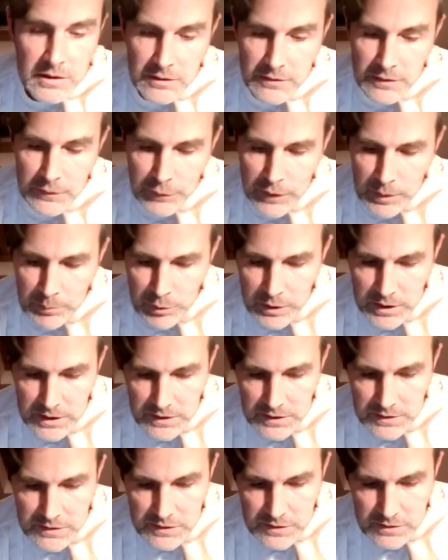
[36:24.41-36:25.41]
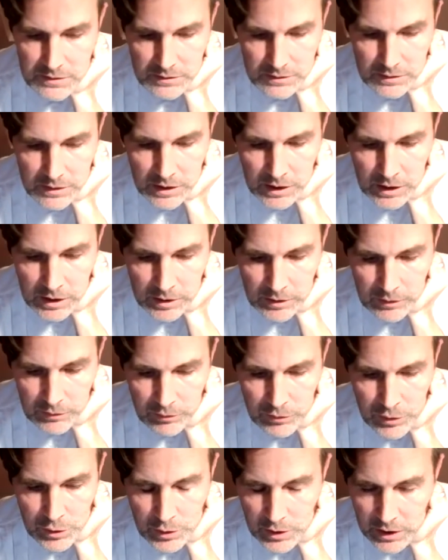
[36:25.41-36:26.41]
the fabrics,
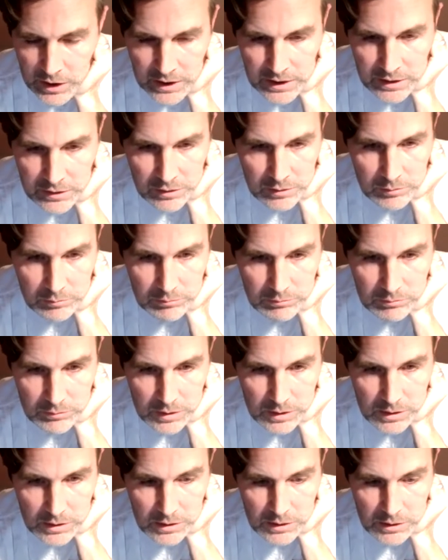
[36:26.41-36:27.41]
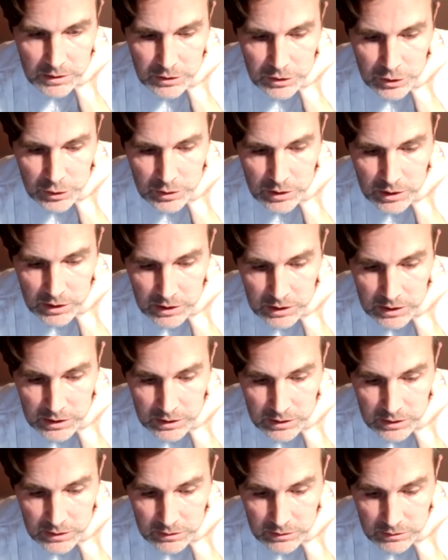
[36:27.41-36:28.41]
you can iron them, you
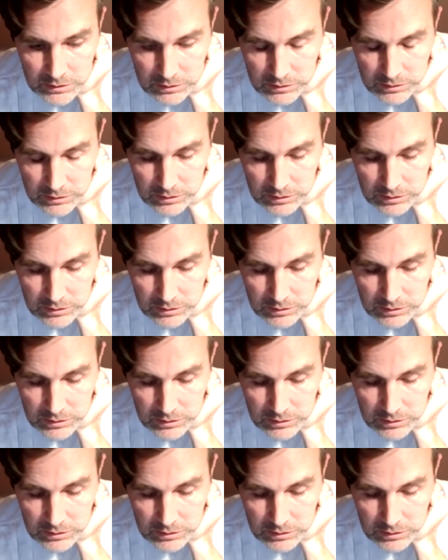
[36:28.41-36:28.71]
can